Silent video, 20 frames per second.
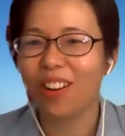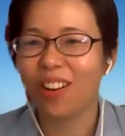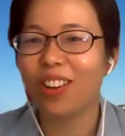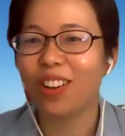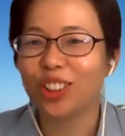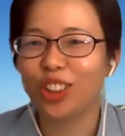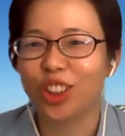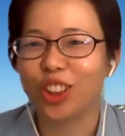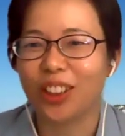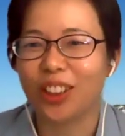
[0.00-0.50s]

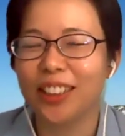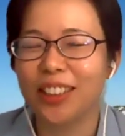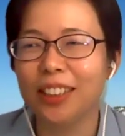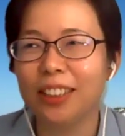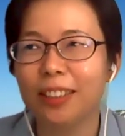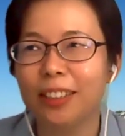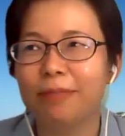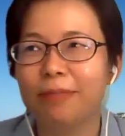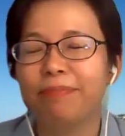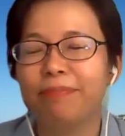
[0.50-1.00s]
long journey.
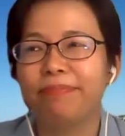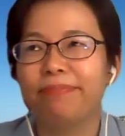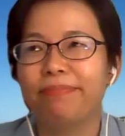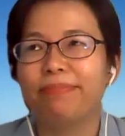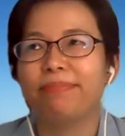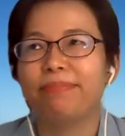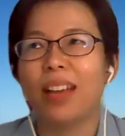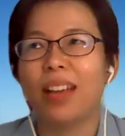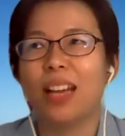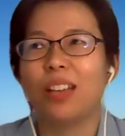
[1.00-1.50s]

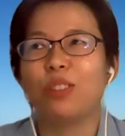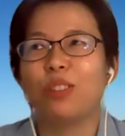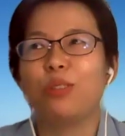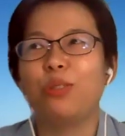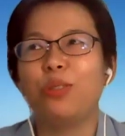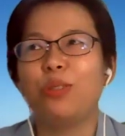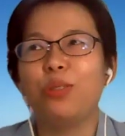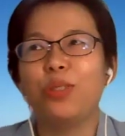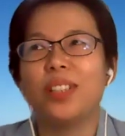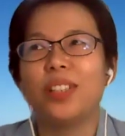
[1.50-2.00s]
And
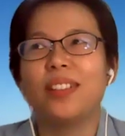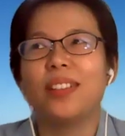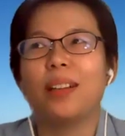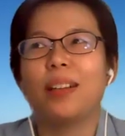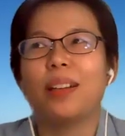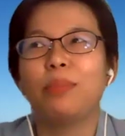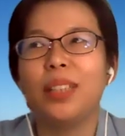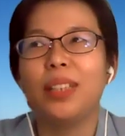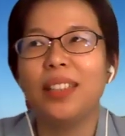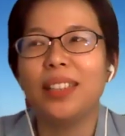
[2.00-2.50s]
also it's
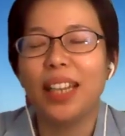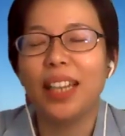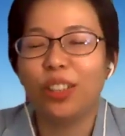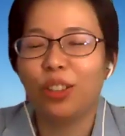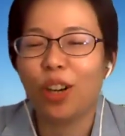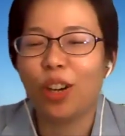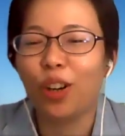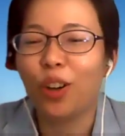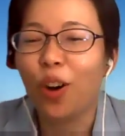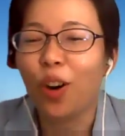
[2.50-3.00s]
something that
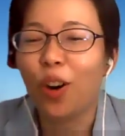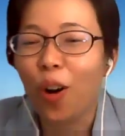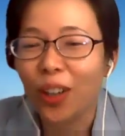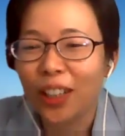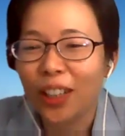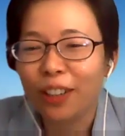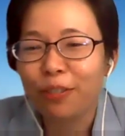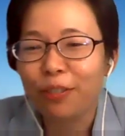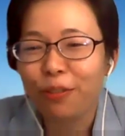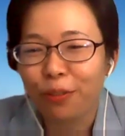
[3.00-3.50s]
you're
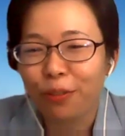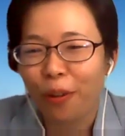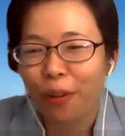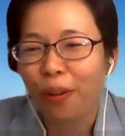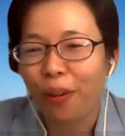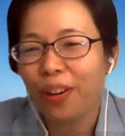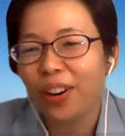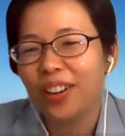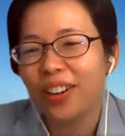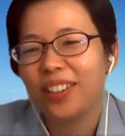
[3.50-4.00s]
longing
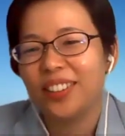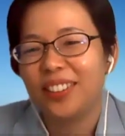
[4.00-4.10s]
for.